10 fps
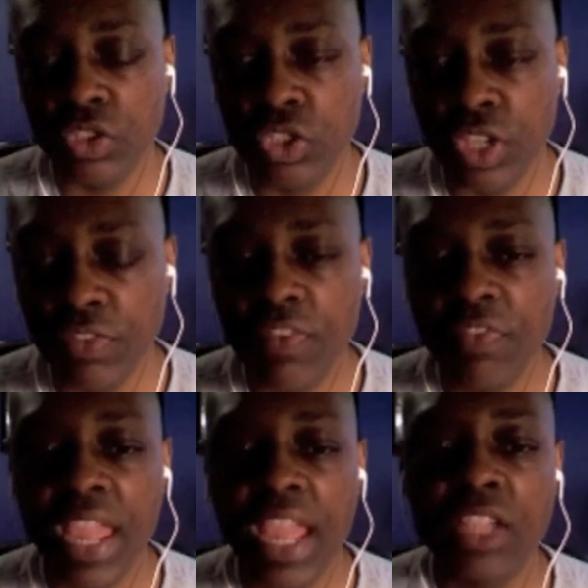
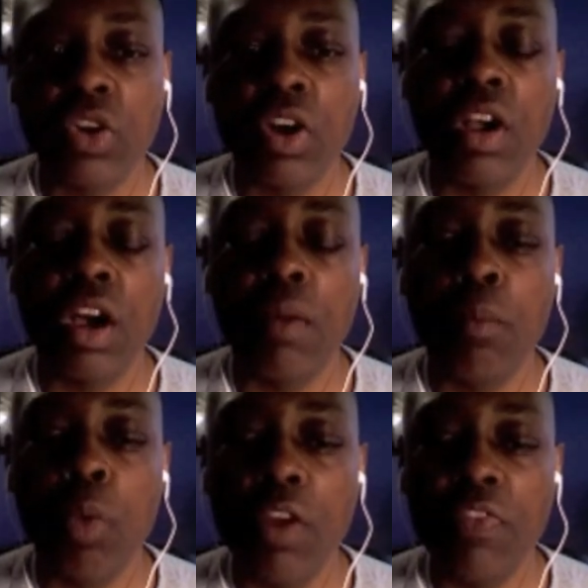different things or uh,
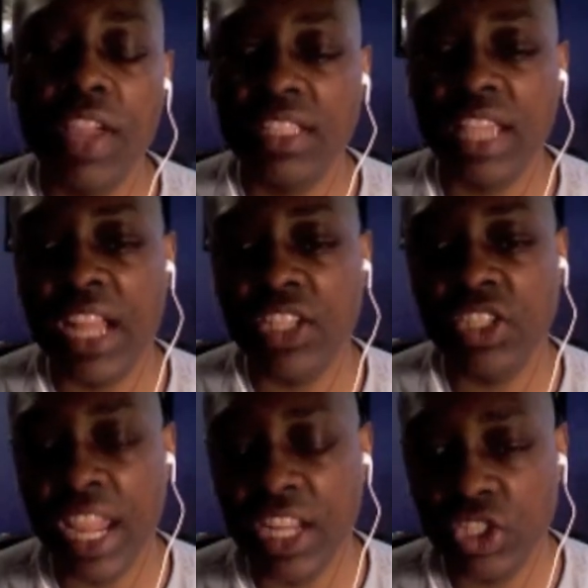more things to
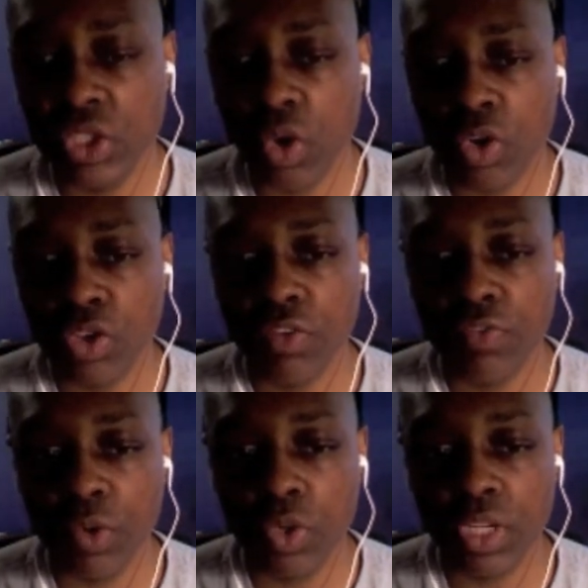educate you on your
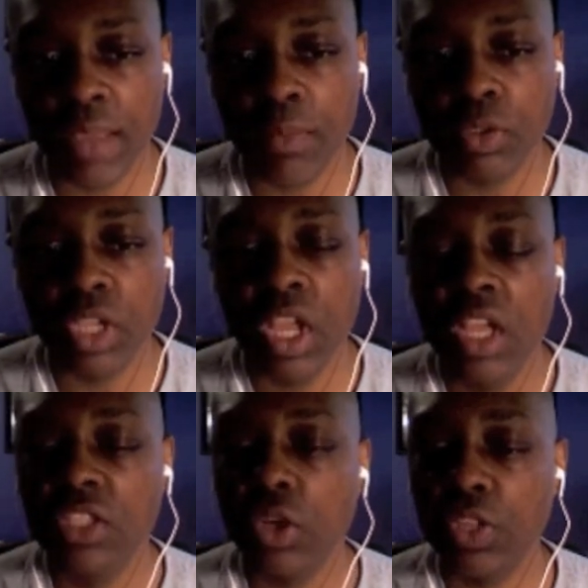food labels.
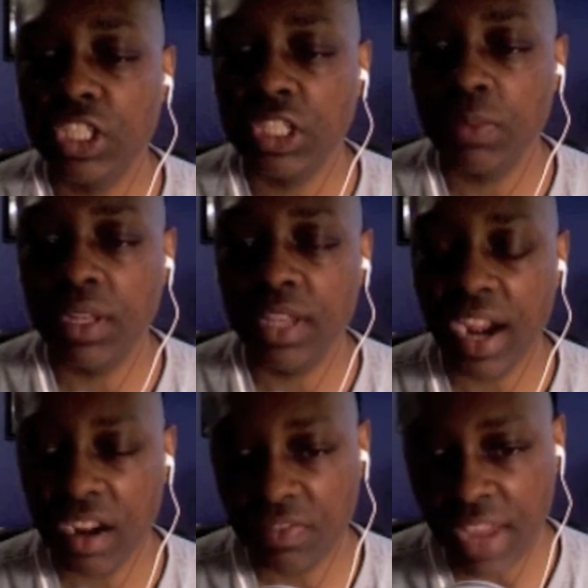So this has been
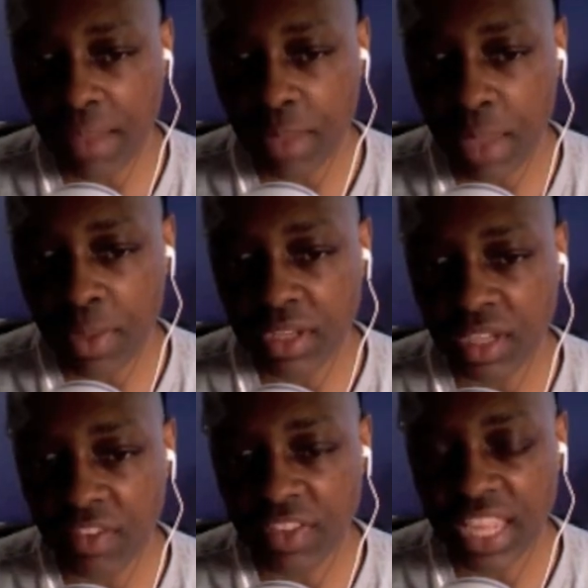Darren Phat-Man
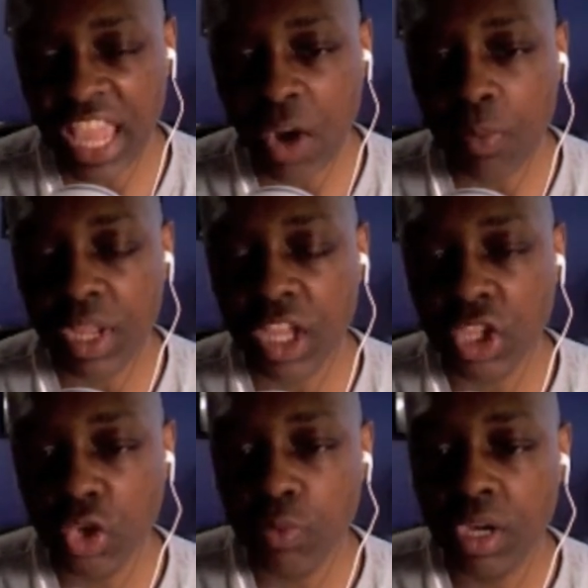McDuffie helping
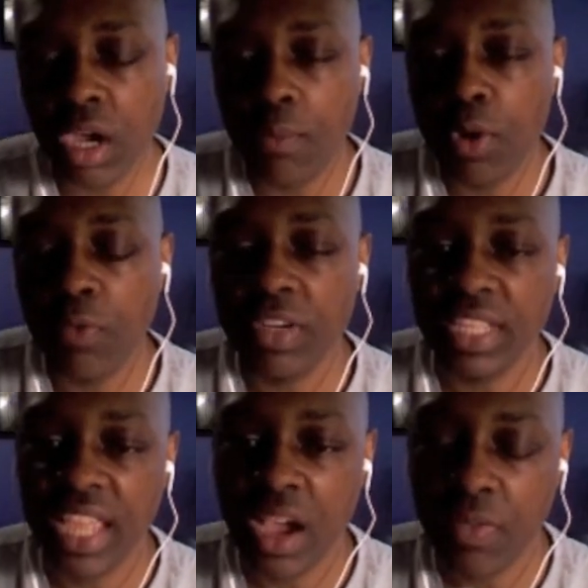you become
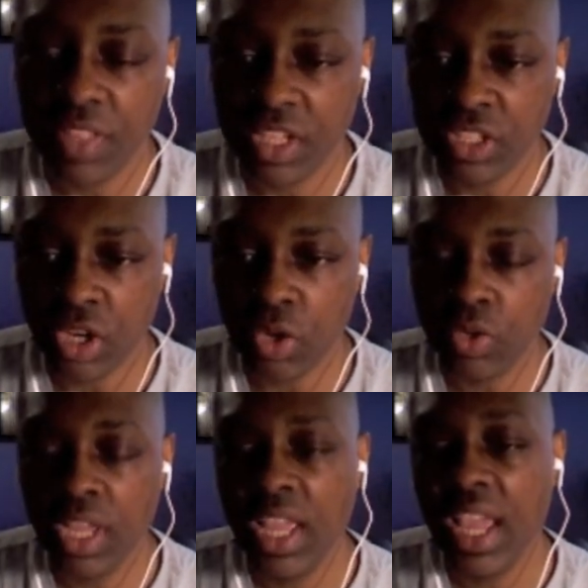perfectly healthy and
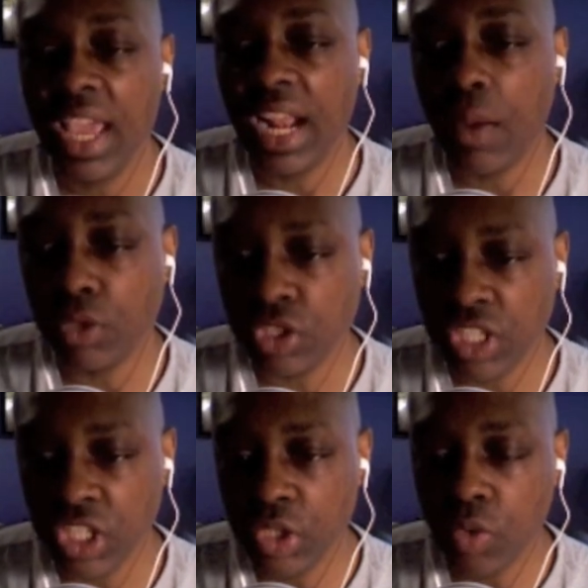toned, and I will
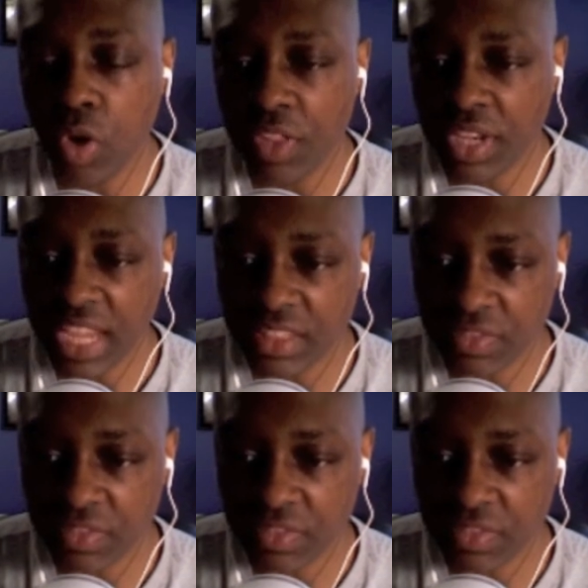see you on the next